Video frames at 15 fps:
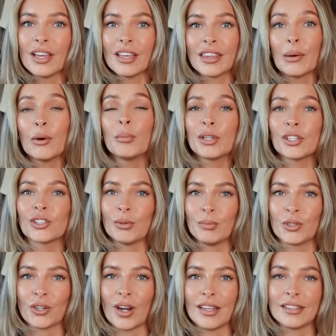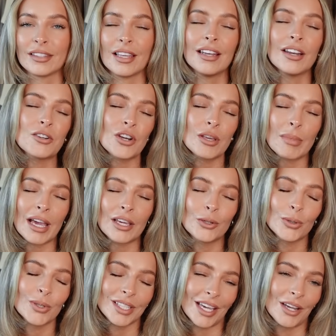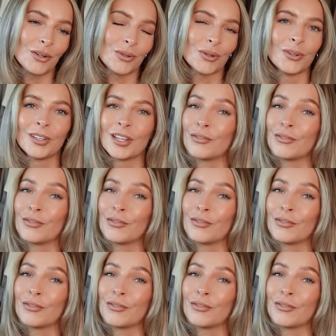There will be some trends that literally make your skin crawl.